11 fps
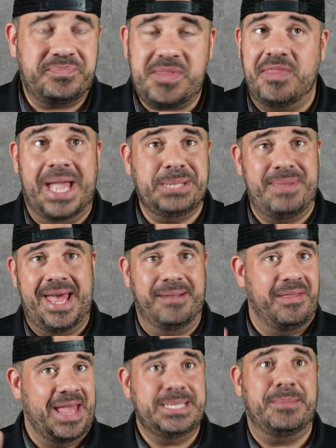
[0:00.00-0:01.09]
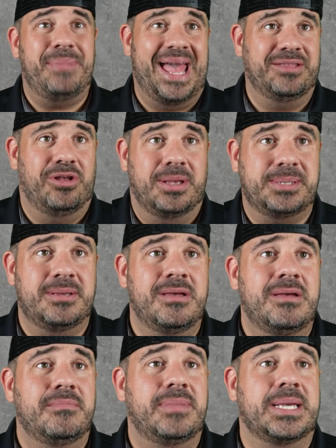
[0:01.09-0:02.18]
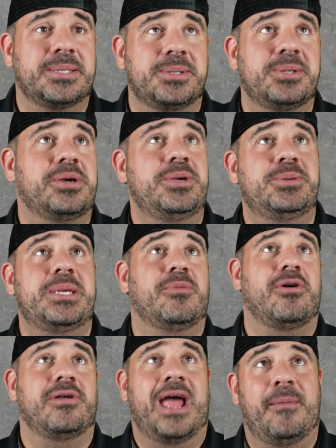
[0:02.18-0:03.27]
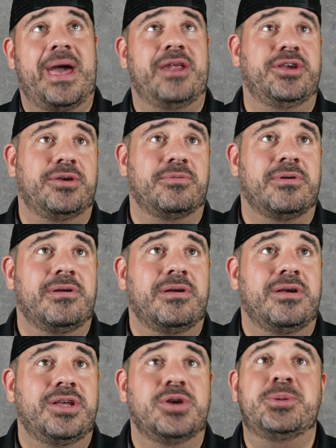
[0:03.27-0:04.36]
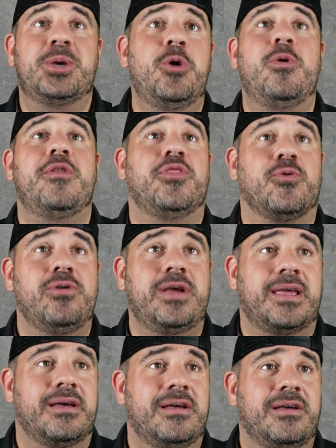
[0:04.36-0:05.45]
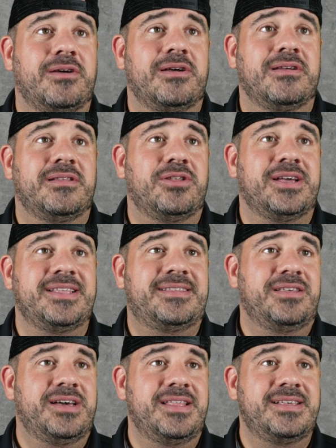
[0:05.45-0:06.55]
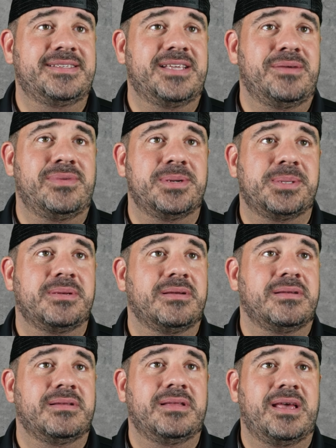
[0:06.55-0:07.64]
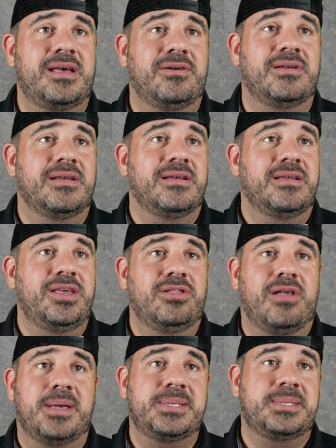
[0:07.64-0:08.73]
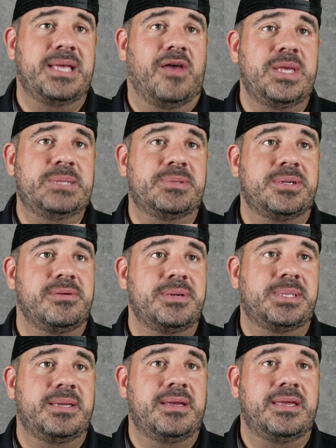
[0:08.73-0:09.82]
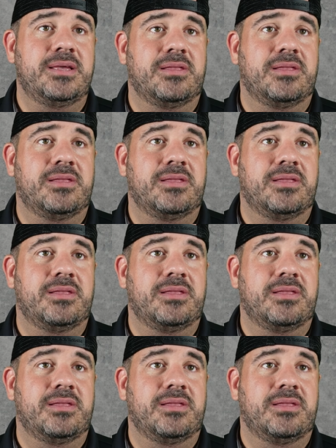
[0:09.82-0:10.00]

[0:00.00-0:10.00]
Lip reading: That's bad. That's a bad loss. Because let's look at UT Martin. How bad are you? You're 2-3. Look at these numbers. Yeah. You lost to Southeast Missouri State.